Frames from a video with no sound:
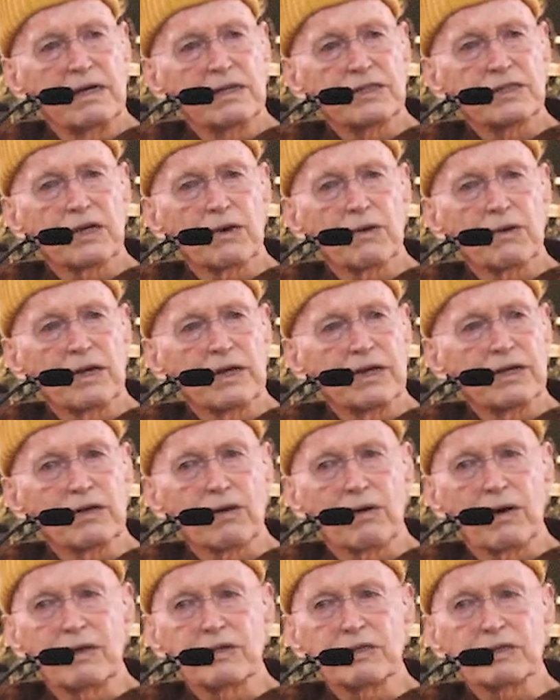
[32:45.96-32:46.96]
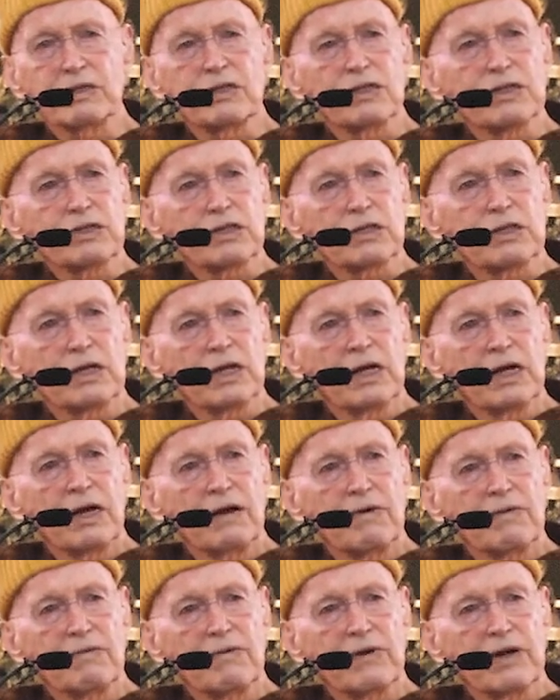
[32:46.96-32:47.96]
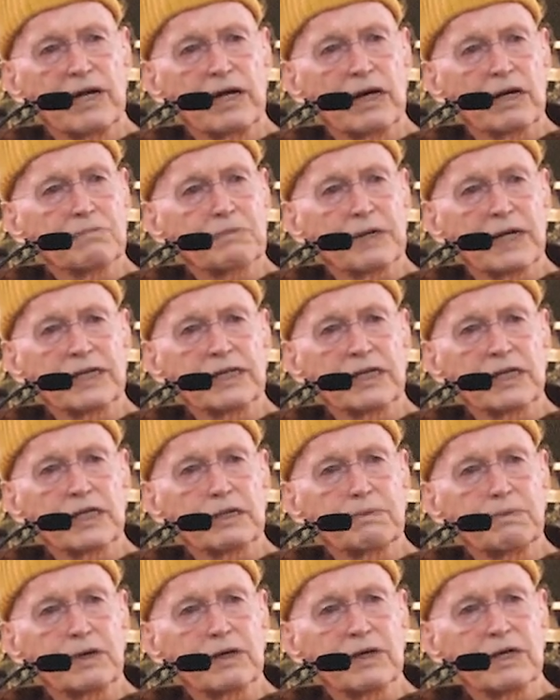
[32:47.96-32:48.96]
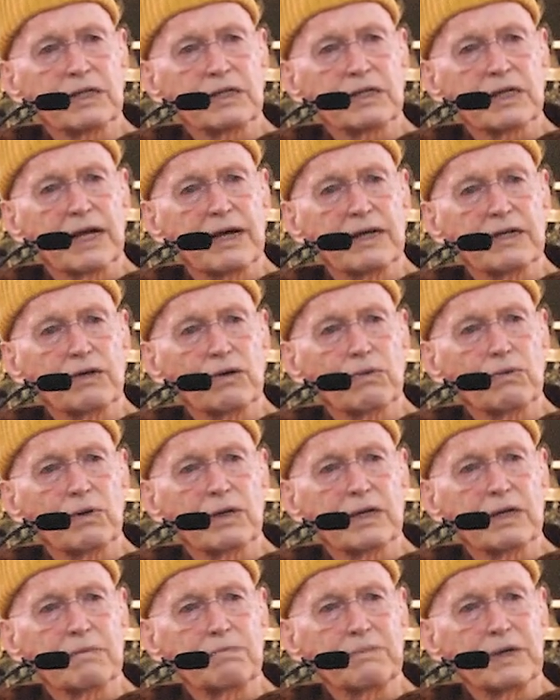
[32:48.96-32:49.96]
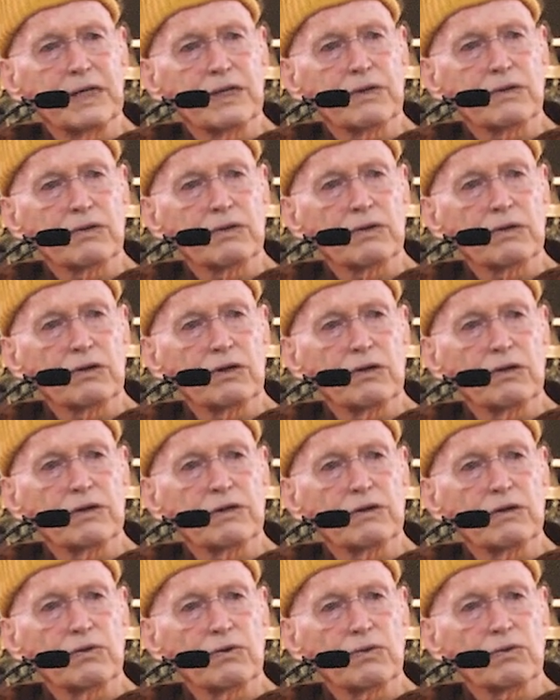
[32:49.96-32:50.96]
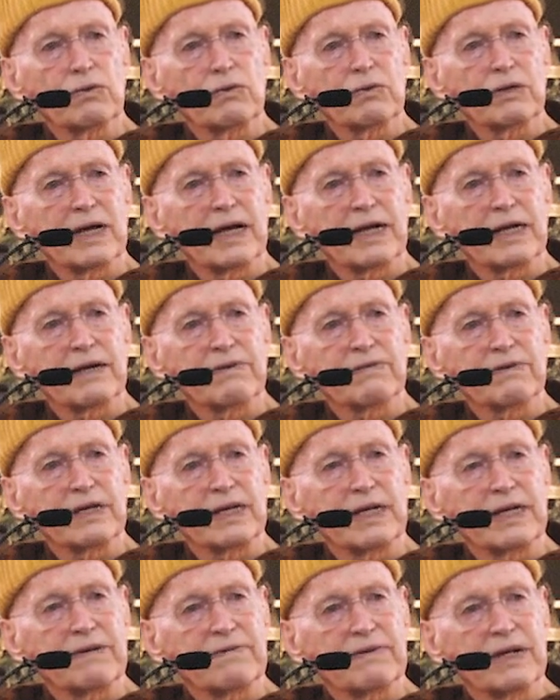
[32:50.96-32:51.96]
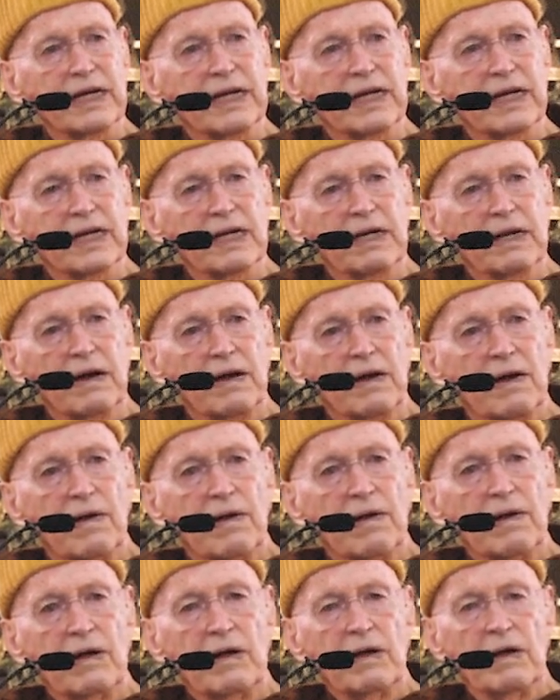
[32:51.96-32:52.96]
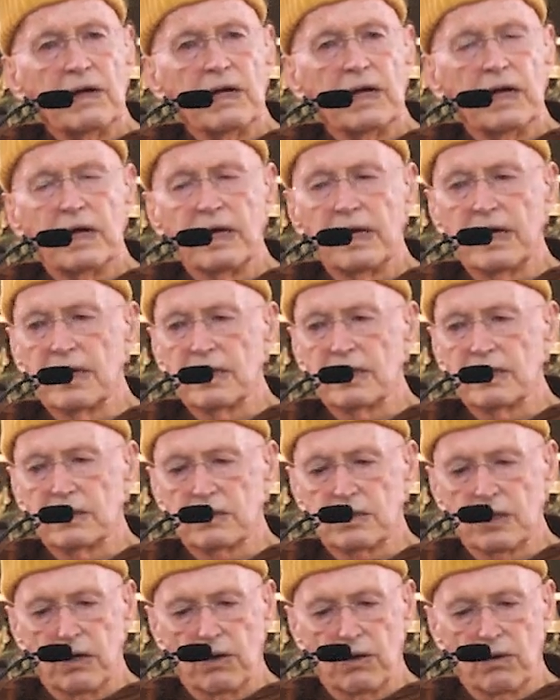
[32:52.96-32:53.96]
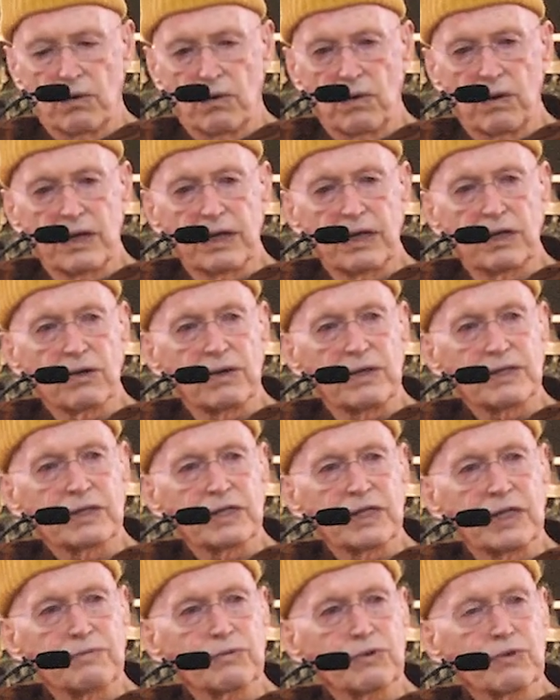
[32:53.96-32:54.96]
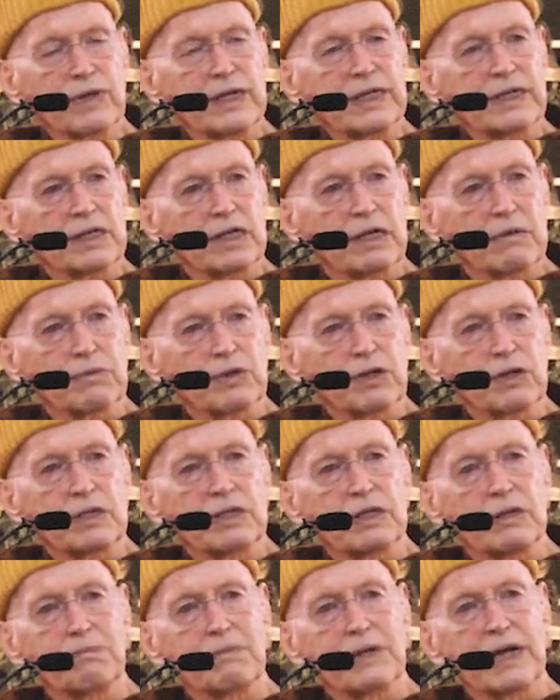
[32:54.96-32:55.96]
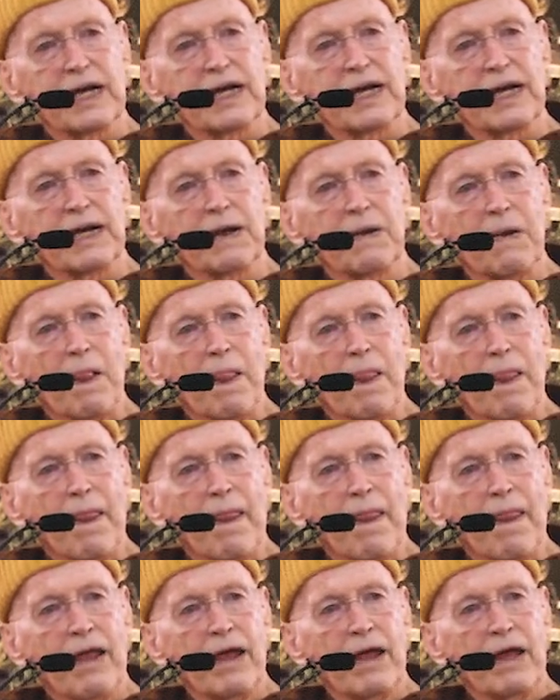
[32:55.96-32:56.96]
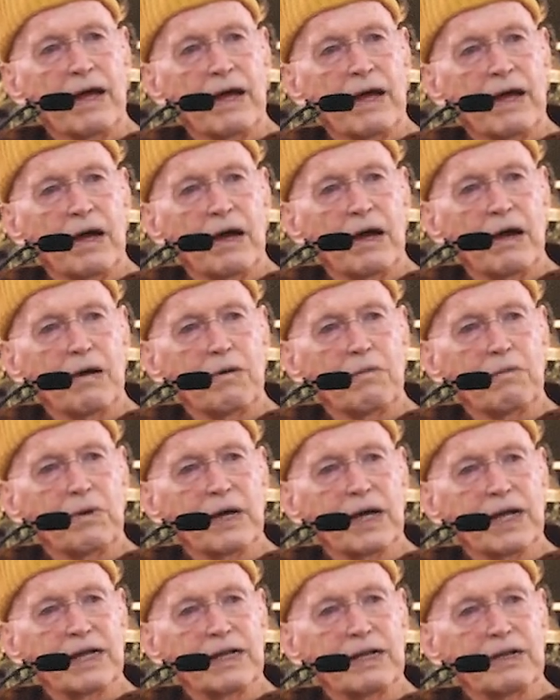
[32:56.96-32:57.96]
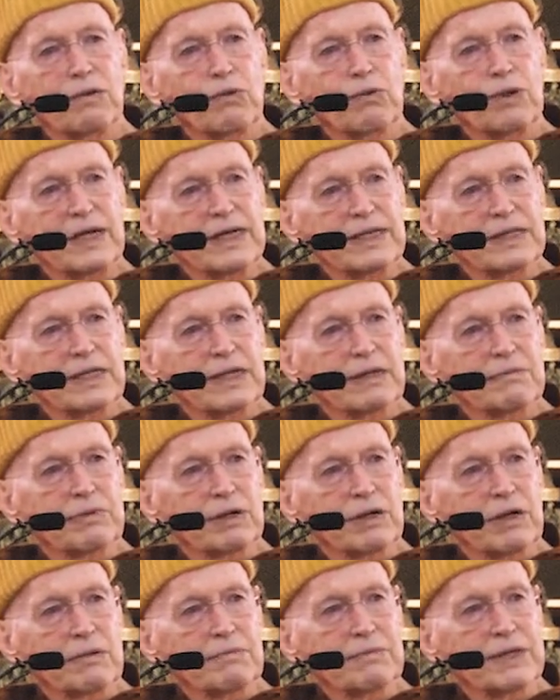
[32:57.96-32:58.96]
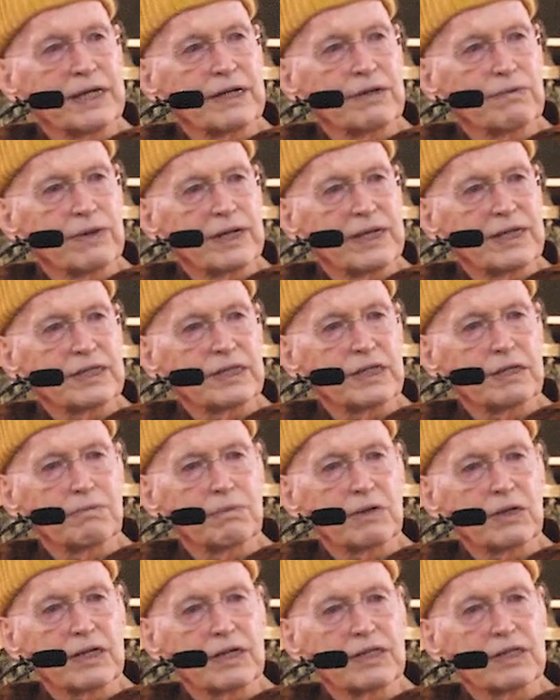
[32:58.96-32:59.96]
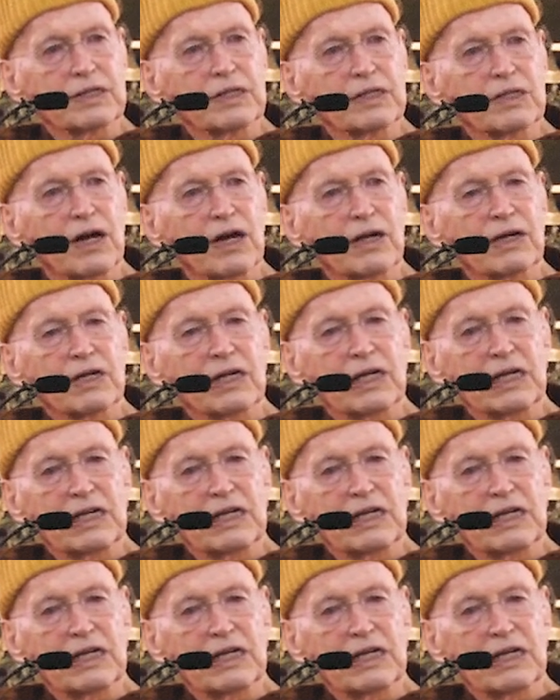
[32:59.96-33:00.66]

So, it's just a very unpleasant experience. I don't want to go through that every evening. And so, it seems reasonable to me. But being reasonable is not